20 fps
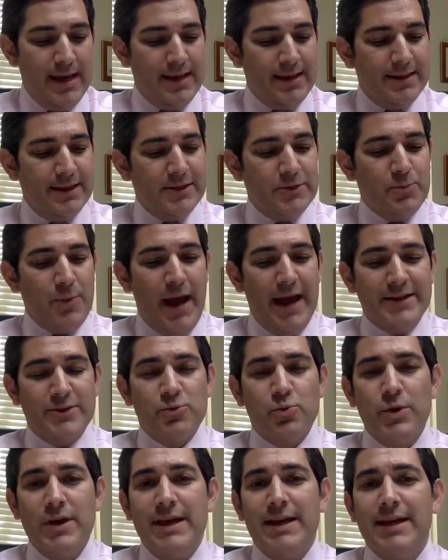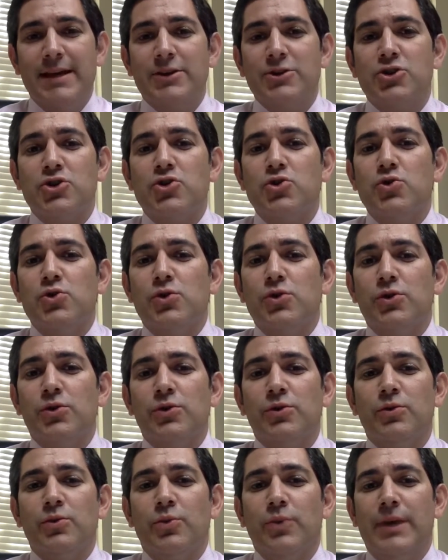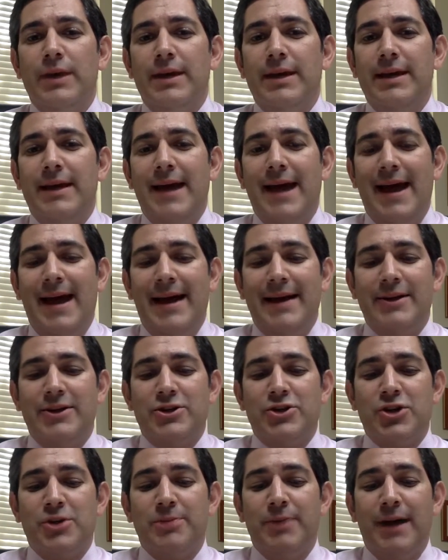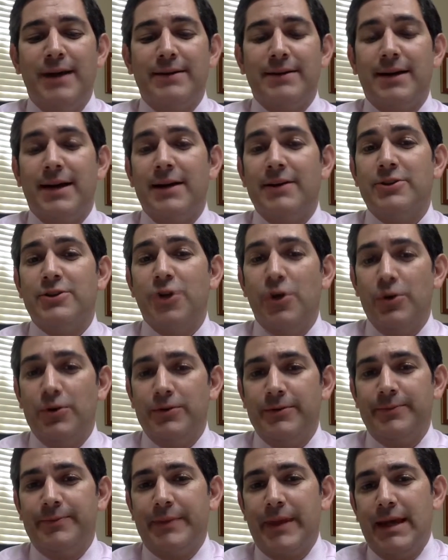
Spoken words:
This past week in Shul, we had Shabbat Hazon.